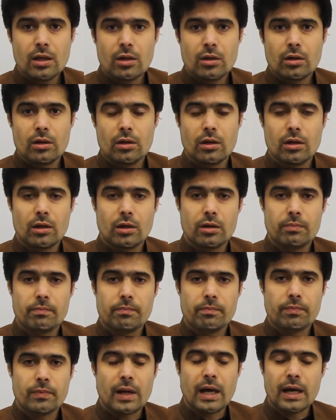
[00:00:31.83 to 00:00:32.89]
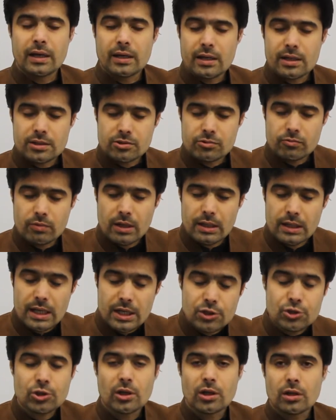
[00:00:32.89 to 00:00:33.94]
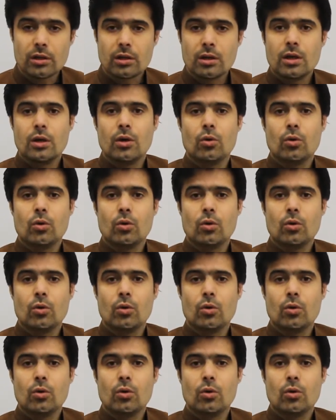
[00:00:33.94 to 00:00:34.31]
and its relation